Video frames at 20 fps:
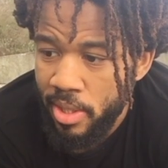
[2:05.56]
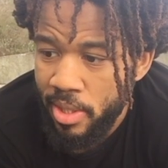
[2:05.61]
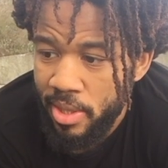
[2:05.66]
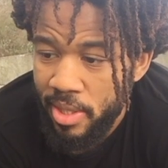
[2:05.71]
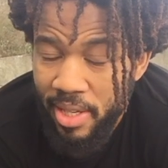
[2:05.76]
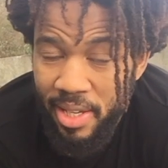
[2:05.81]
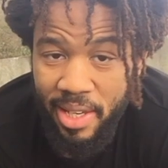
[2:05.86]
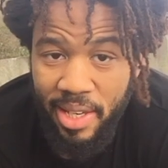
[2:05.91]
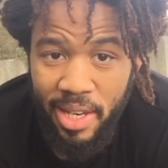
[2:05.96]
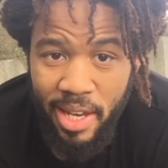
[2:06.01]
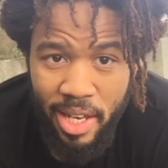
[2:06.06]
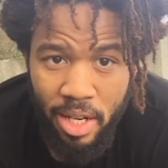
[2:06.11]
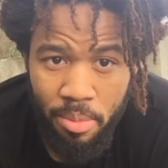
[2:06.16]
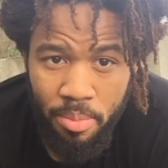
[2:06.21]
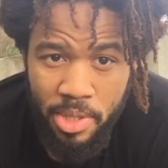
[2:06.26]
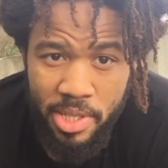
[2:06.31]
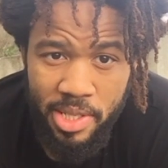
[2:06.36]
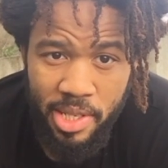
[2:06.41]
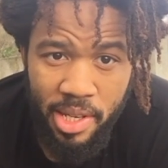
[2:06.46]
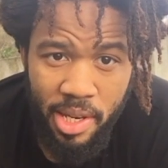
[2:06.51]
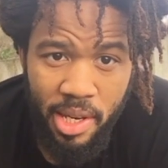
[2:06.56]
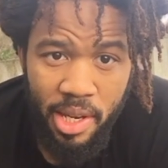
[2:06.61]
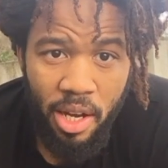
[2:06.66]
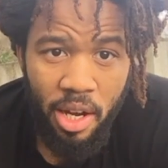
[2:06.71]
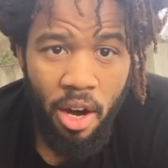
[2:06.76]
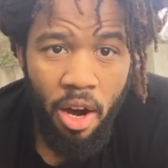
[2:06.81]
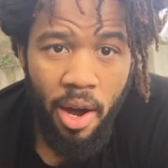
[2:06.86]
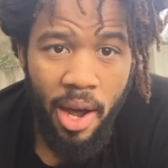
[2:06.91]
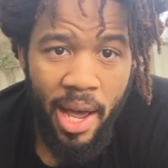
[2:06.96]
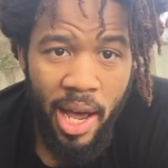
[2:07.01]
The key elements here
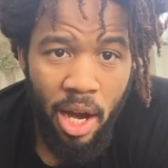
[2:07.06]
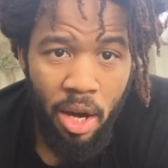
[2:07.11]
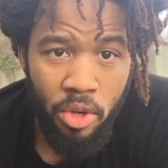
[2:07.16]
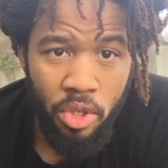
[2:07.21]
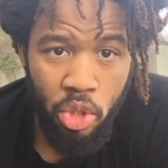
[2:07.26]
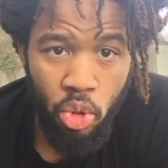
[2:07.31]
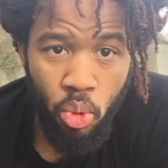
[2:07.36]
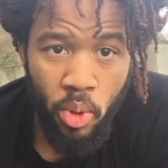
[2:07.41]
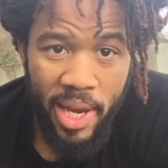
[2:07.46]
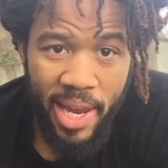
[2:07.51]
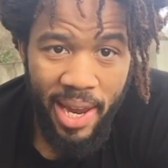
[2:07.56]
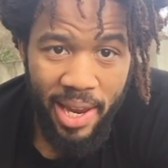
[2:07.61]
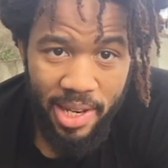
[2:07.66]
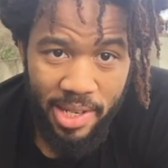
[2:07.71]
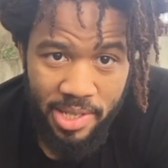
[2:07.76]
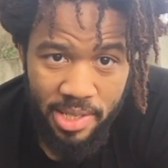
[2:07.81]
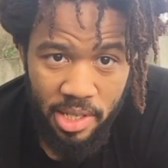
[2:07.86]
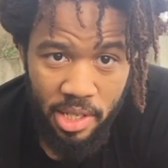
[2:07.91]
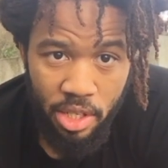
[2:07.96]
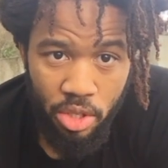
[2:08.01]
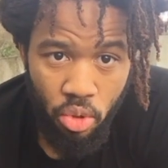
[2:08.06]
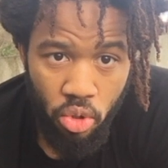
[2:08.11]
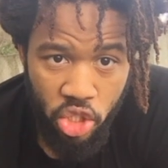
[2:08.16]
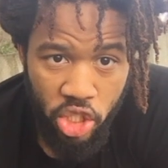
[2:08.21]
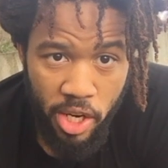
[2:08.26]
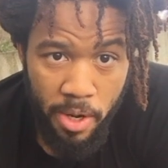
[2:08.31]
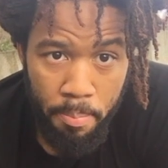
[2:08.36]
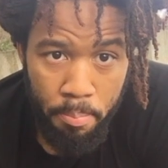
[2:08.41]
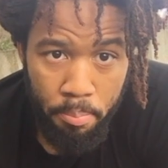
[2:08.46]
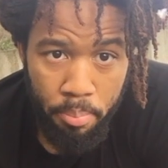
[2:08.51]
are how you exit your
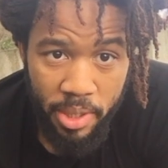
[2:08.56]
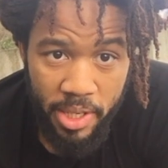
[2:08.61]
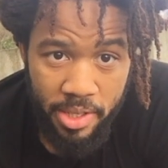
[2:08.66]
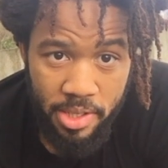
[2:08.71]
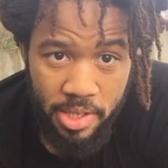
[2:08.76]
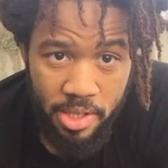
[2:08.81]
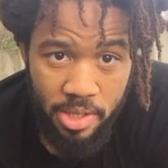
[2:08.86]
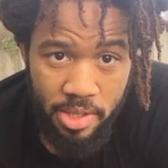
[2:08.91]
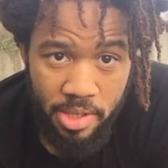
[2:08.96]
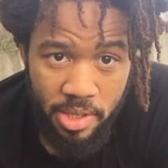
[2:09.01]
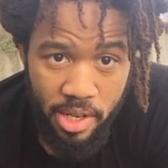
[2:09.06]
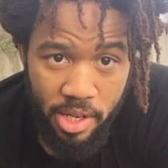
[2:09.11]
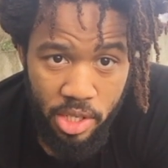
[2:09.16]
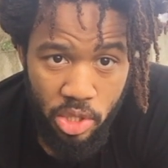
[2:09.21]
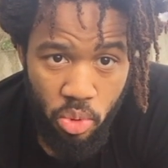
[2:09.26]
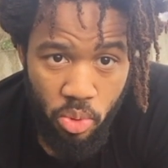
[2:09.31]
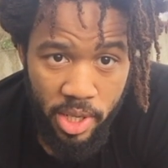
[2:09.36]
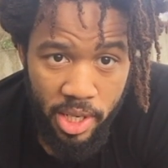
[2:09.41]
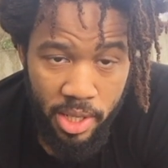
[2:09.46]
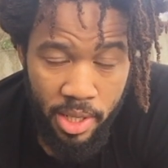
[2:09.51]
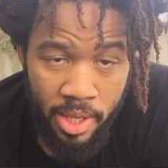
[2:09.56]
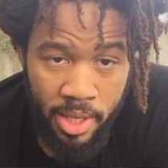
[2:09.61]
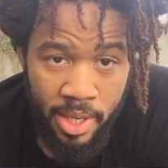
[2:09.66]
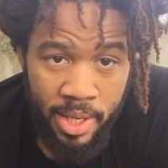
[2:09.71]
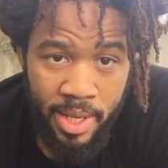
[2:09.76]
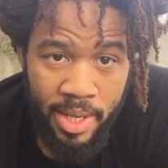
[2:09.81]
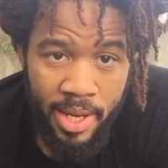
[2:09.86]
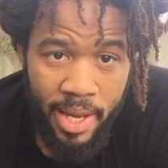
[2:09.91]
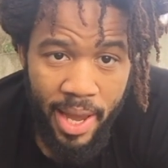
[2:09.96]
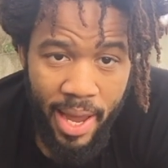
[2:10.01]
jump into the side swing
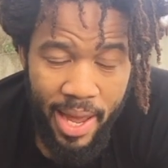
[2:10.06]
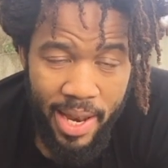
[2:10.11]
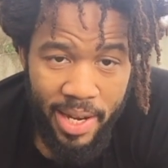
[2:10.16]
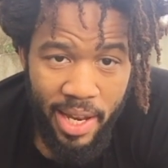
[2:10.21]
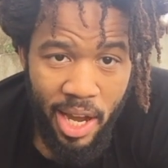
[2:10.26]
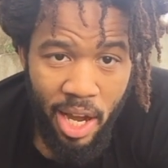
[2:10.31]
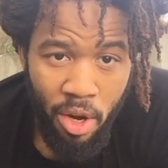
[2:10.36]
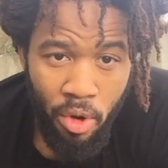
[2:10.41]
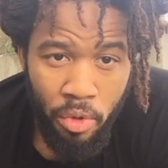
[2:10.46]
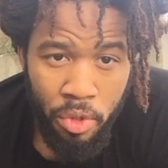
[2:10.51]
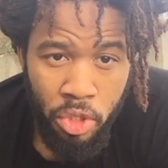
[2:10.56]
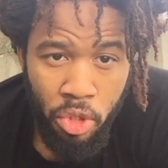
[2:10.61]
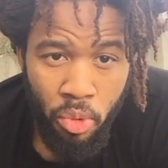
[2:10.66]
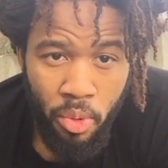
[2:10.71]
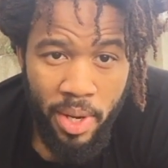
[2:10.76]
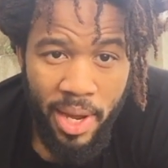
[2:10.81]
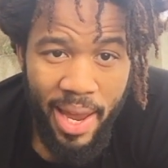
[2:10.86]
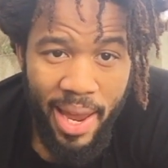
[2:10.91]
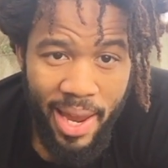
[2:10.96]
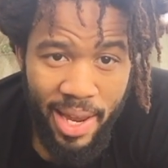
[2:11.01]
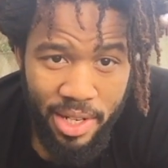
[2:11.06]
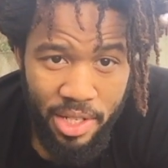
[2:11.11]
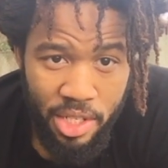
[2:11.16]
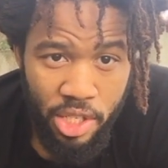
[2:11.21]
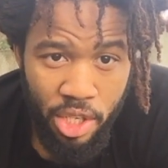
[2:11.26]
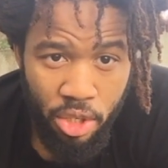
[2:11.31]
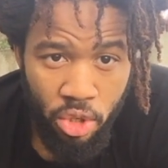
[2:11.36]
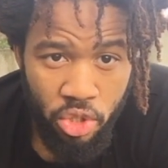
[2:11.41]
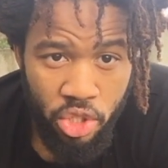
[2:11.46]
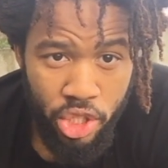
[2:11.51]
and how you
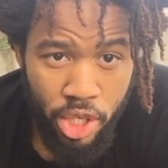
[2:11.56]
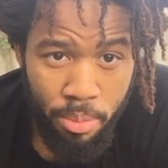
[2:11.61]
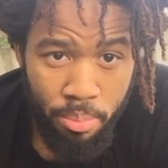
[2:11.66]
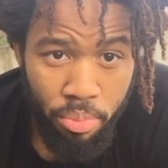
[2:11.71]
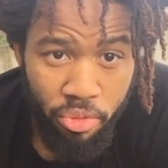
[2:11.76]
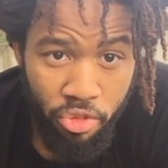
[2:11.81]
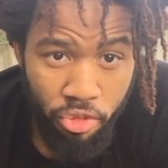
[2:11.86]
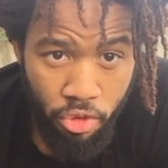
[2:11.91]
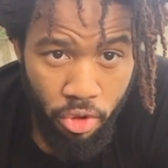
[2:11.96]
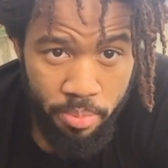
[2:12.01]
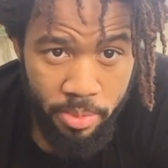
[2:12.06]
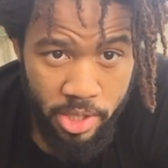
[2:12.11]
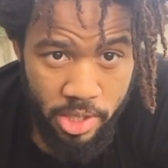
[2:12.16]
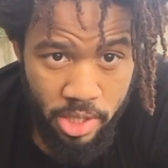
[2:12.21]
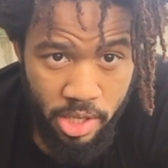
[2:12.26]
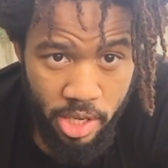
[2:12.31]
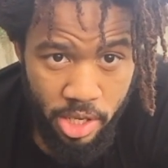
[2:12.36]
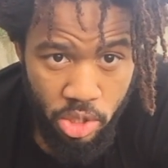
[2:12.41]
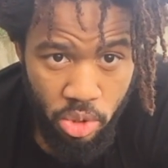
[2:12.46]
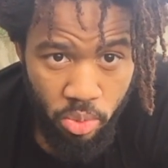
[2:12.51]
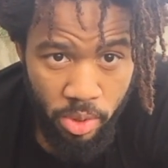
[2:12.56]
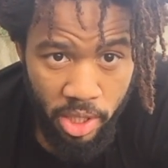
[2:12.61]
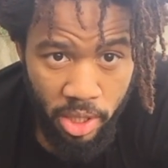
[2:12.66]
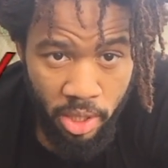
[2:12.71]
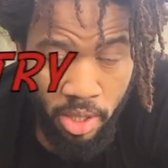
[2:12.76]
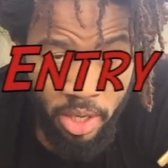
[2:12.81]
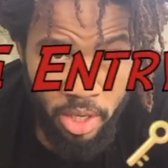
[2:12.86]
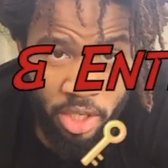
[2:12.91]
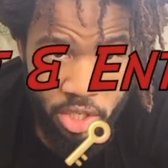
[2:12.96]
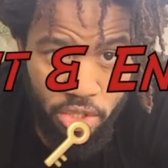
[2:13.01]
enter your jump from the side swing.
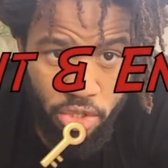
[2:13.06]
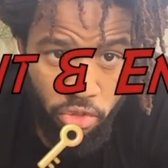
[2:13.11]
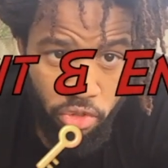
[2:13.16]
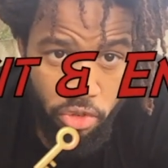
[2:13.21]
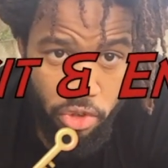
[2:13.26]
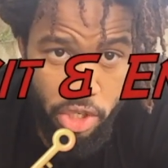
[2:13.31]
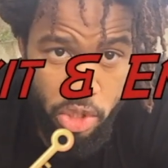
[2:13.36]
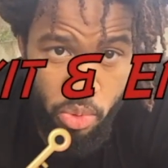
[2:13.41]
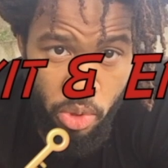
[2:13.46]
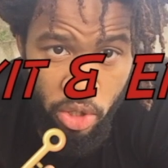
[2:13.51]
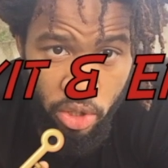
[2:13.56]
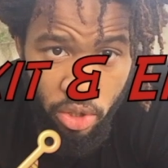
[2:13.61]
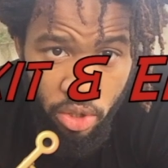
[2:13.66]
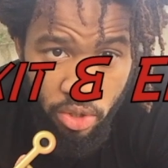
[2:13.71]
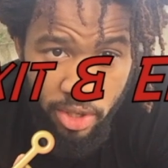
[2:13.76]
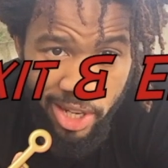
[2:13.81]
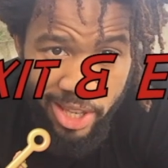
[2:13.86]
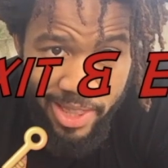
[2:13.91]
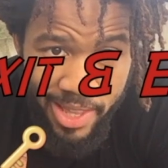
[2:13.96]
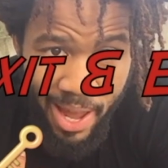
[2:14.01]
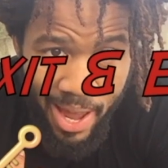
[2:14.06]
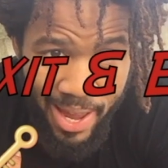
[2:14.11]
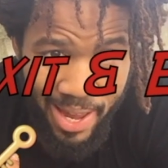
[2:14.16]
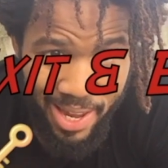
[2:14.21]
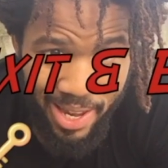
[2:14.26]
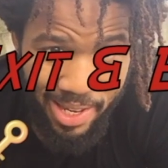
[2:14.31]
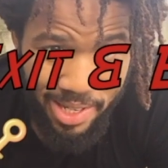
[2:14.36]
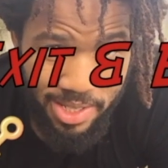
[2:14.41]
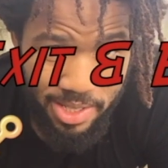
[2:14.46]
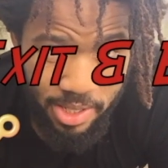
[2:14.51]
So first we're going to look at that
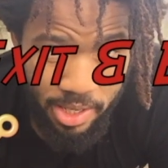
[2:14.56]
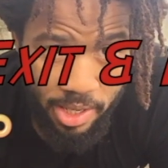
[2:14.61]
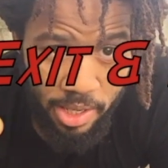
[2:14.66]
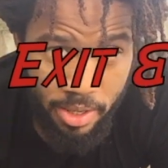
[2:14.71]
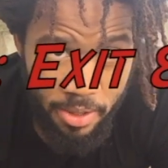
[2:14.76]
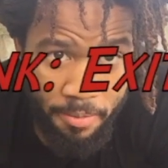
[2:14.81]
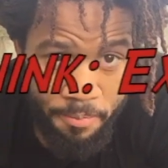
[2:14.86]
exit.